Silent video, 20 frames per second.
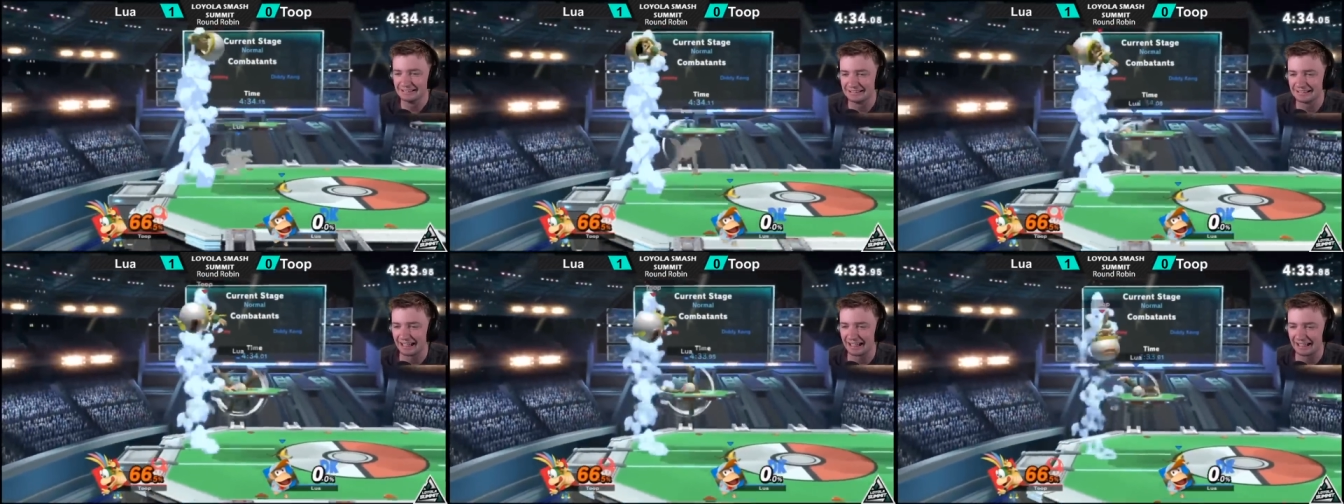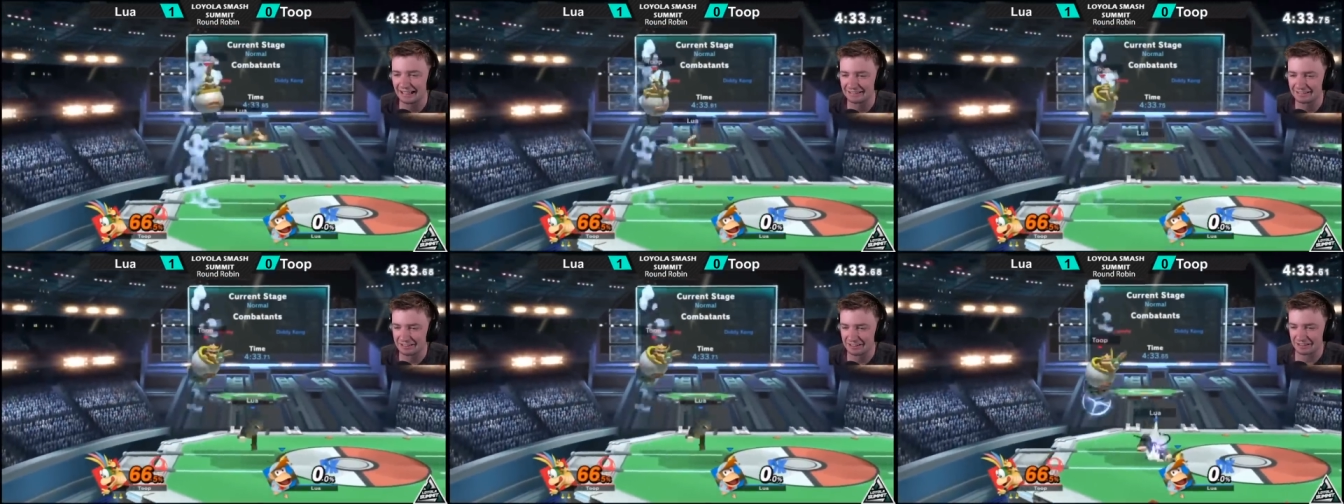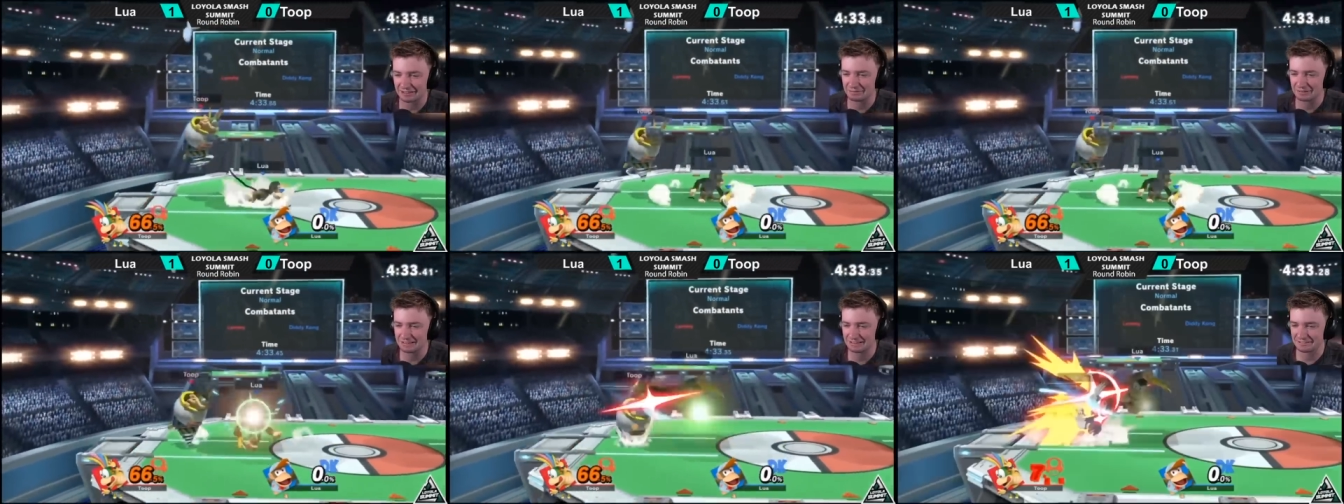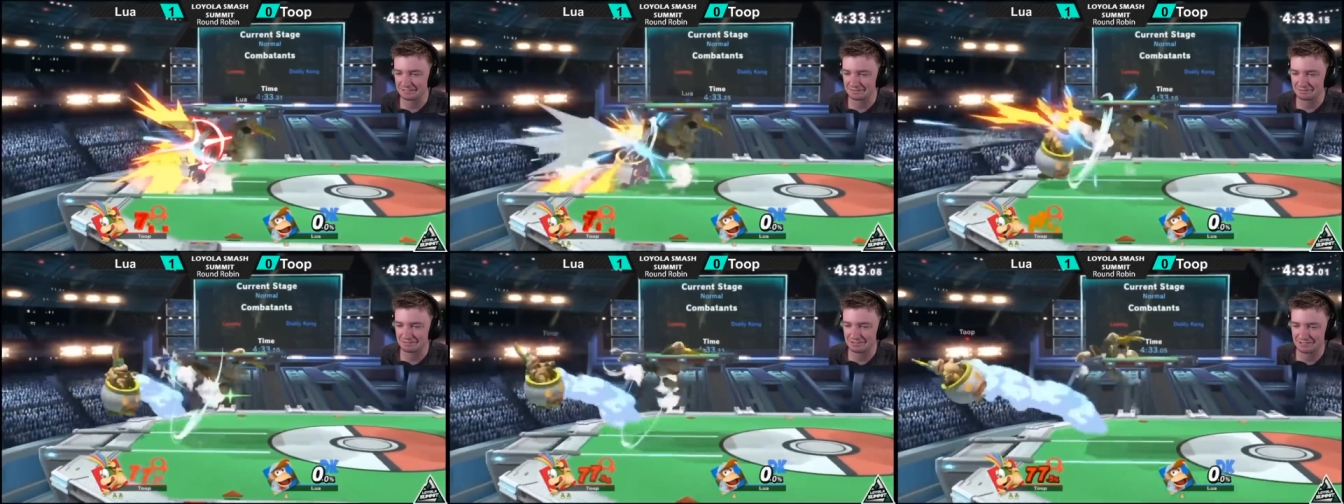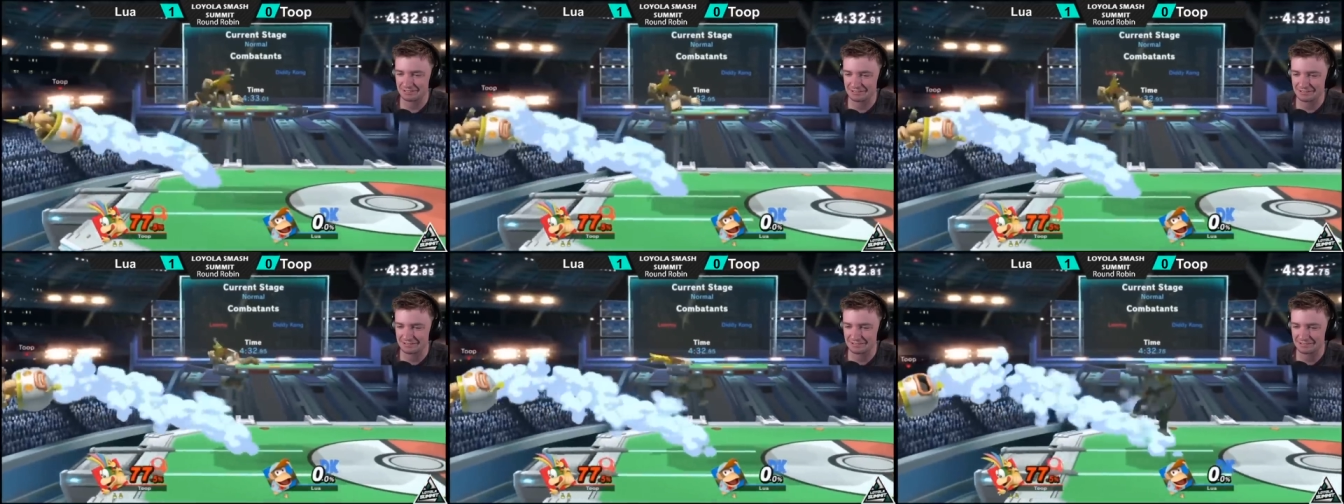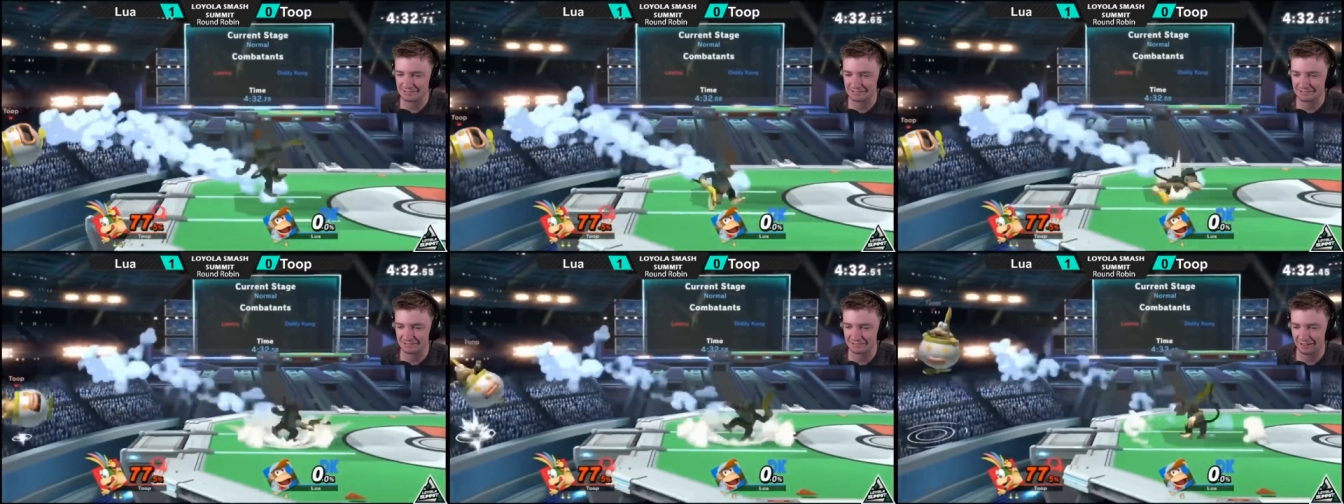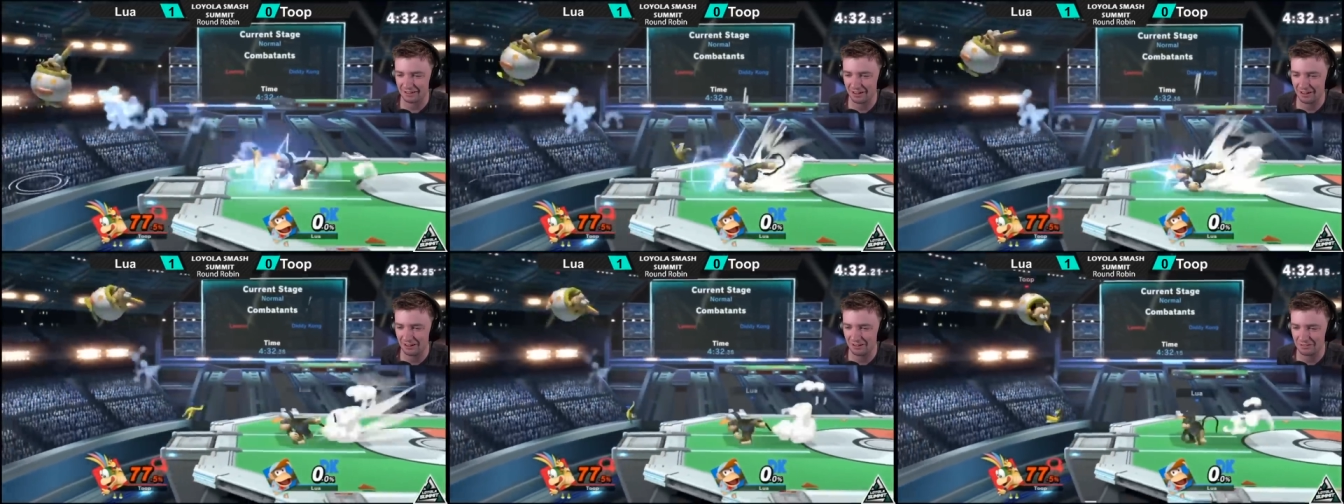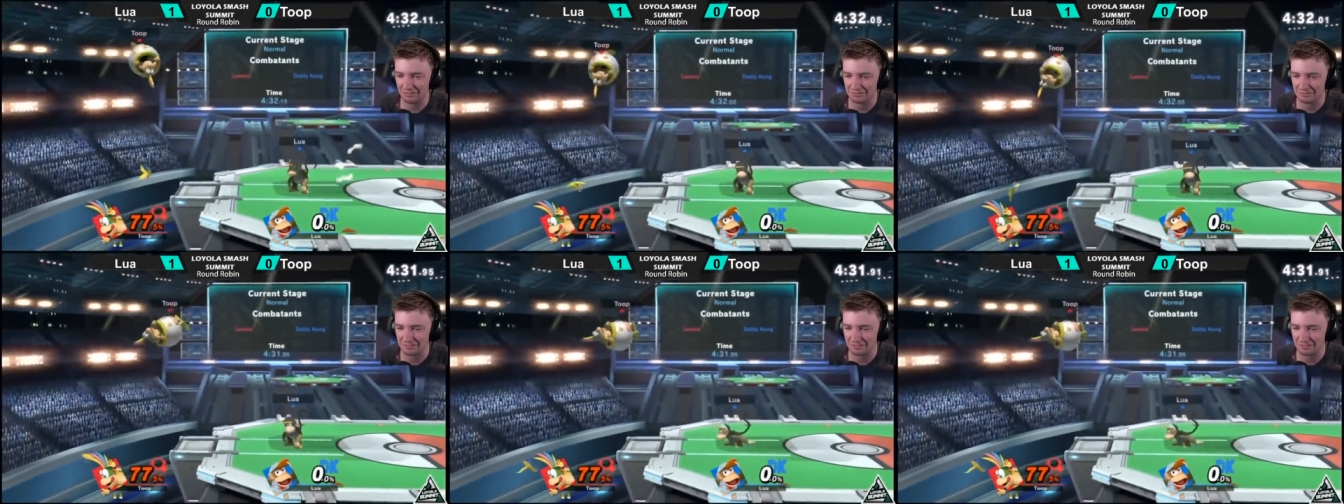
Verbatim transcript: There's gonna be some salt,